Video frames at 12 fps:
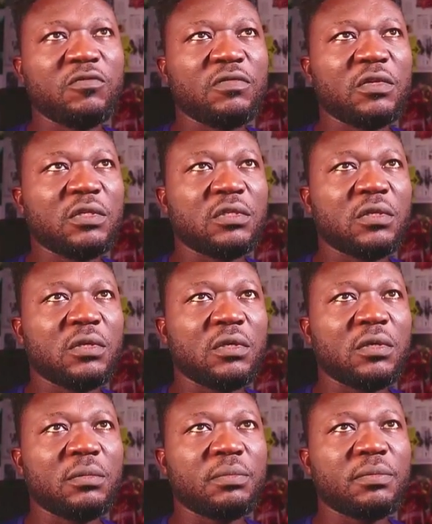This
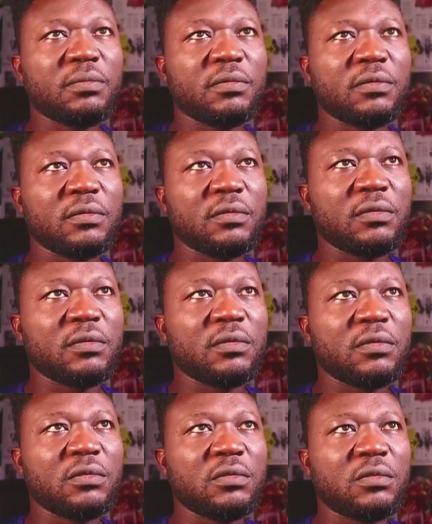up.
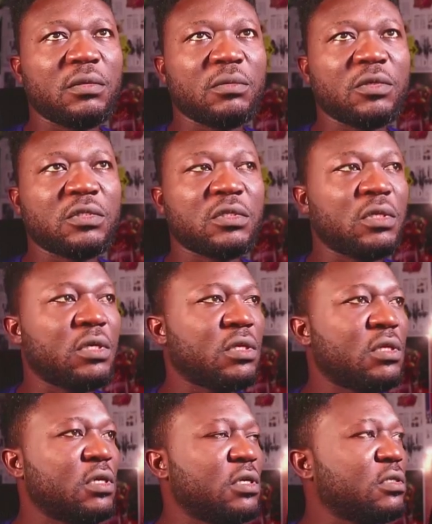So I'm going to
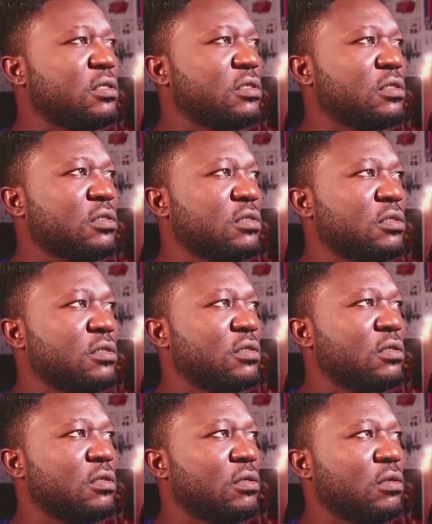select this.
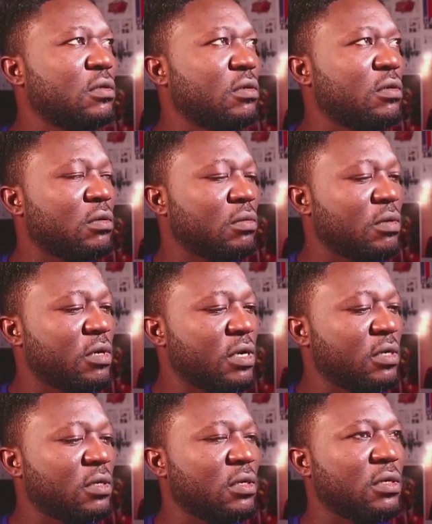All
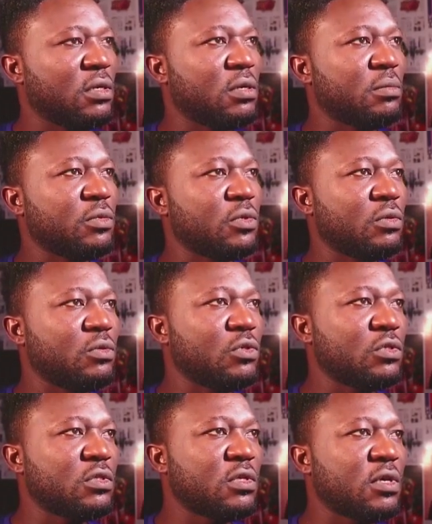right, and I'm going to
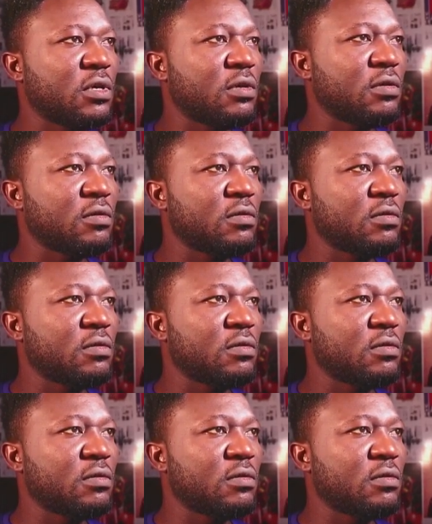use the